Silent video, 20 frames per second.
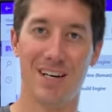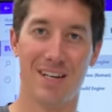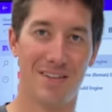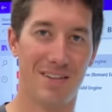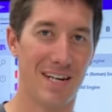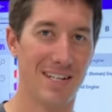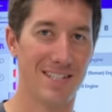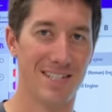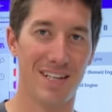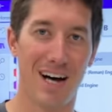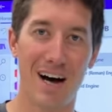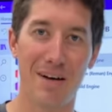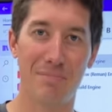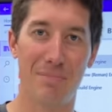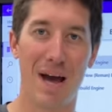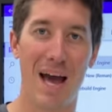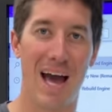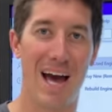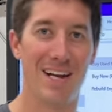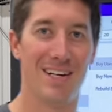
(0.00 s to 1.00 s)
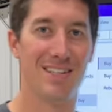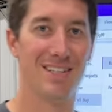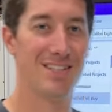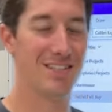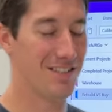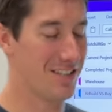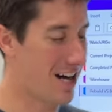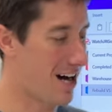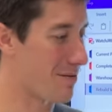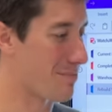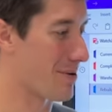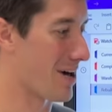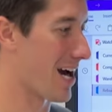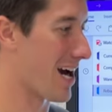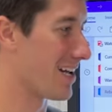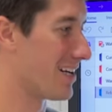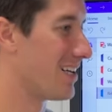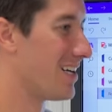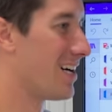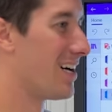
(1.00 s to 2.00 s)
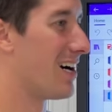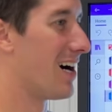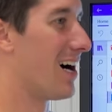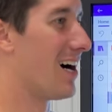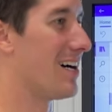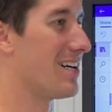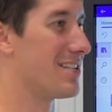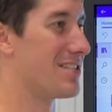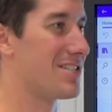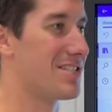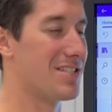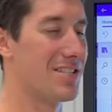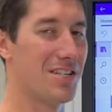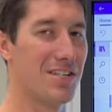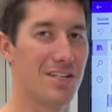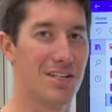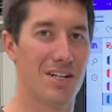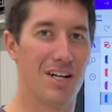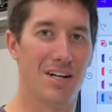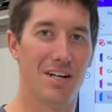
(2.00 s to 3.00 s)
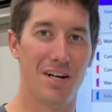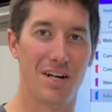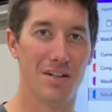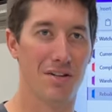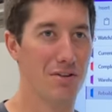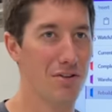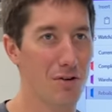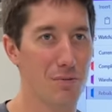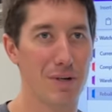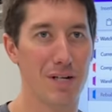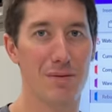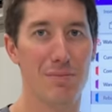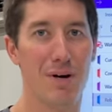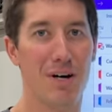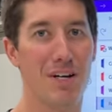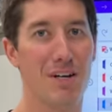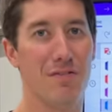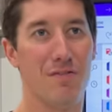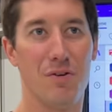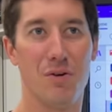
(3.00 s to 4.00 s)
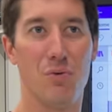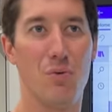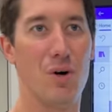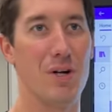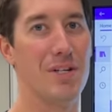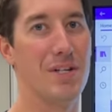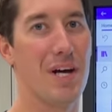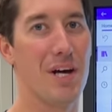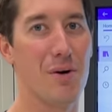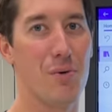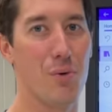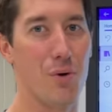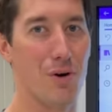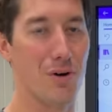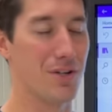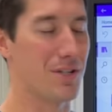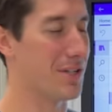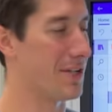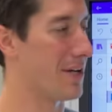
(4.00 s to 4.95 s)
that's not bad, not bad. It's still a little bit of money for one day of work, you